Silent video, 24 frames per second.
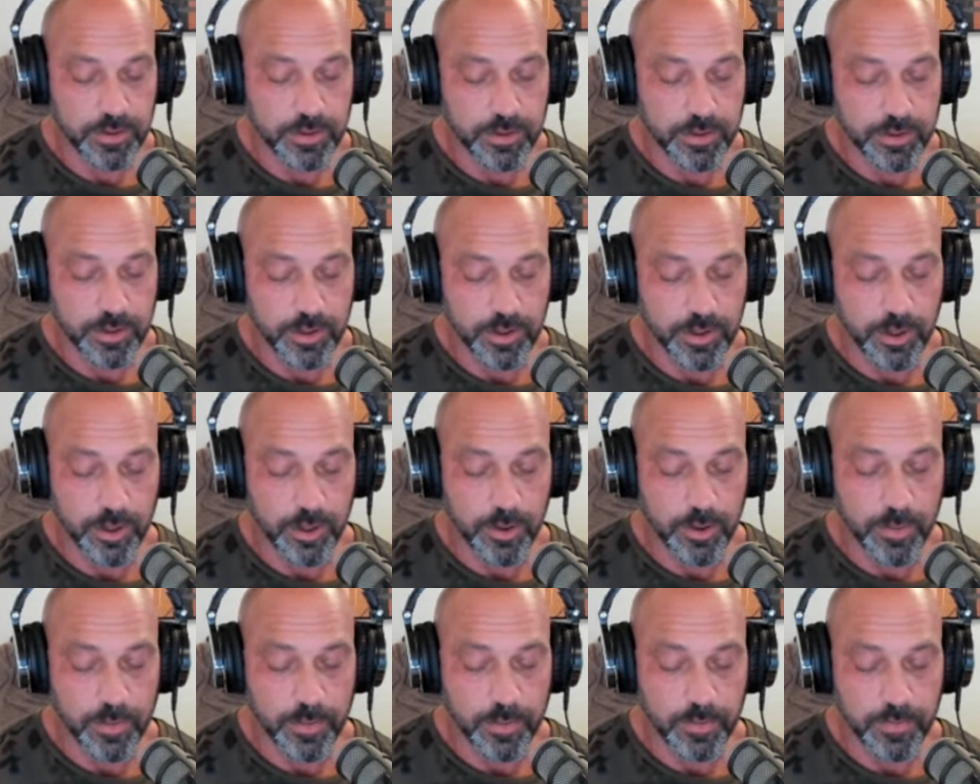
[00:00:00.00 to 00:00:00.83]
you
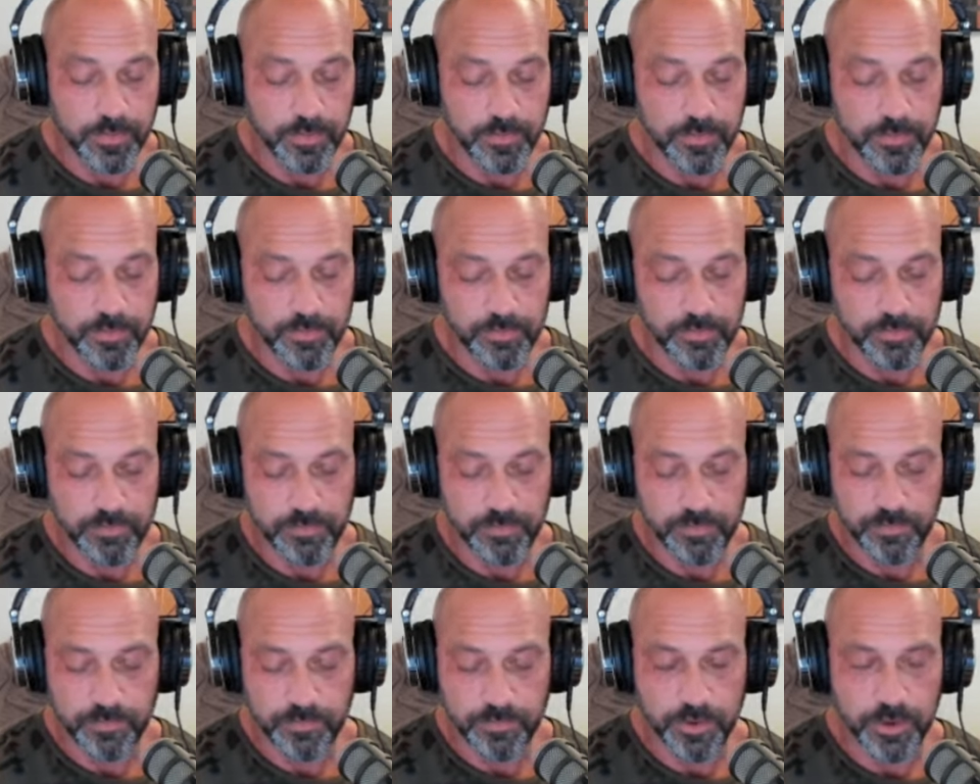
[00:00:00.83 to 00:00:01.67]

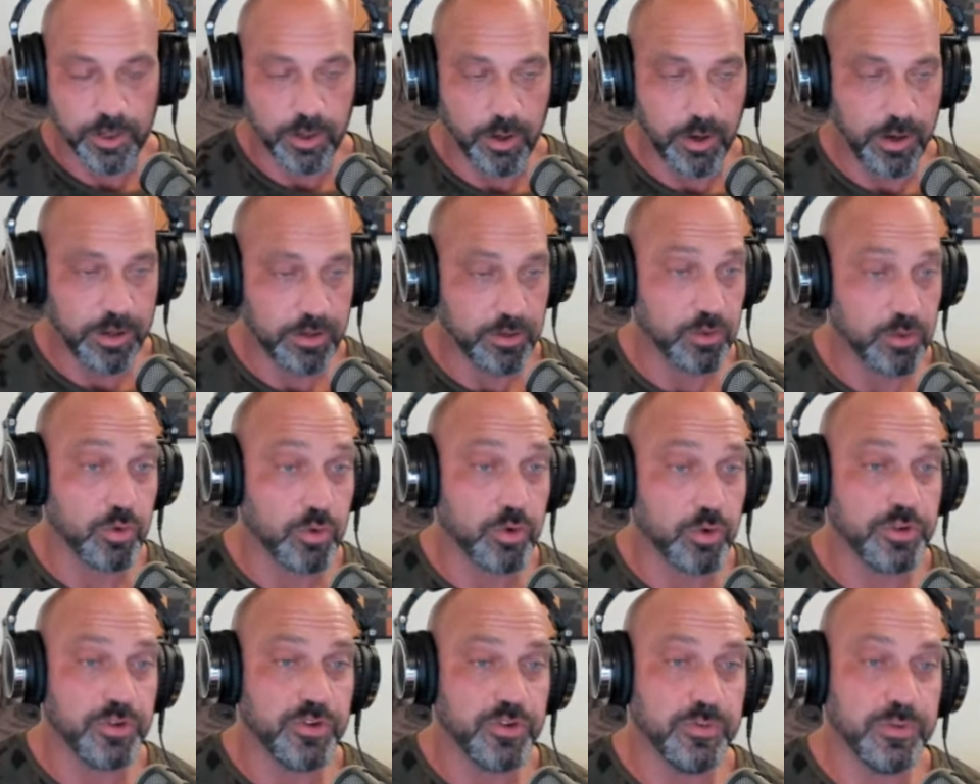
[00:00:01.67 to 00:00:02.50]
know, as
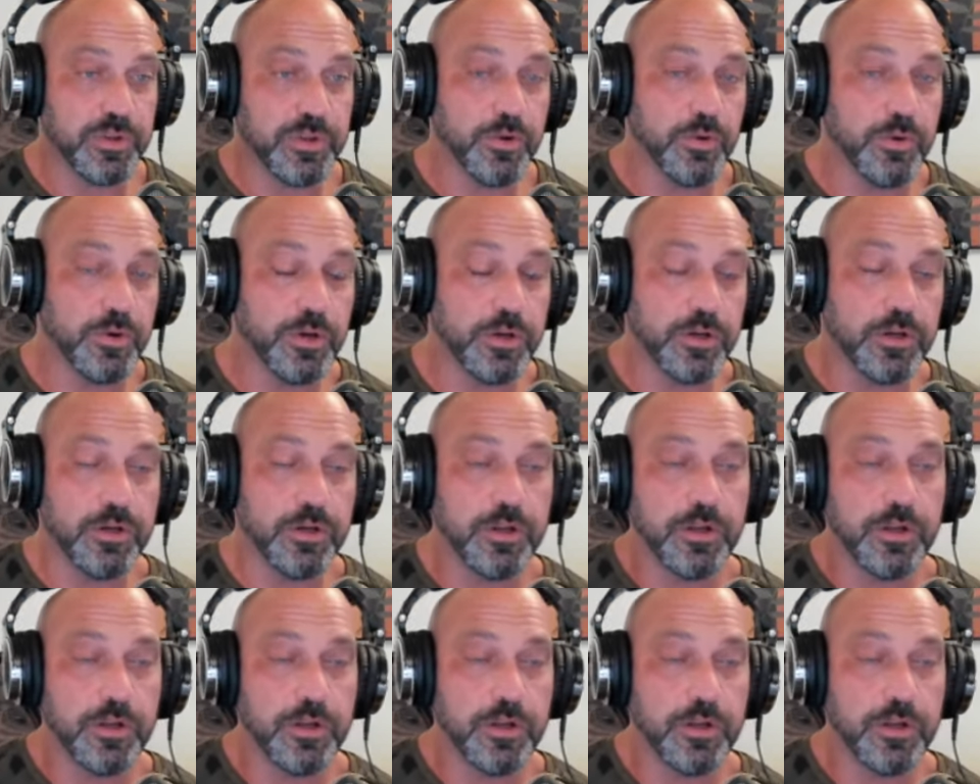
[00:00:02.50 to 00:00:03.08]
long as you've been doing it,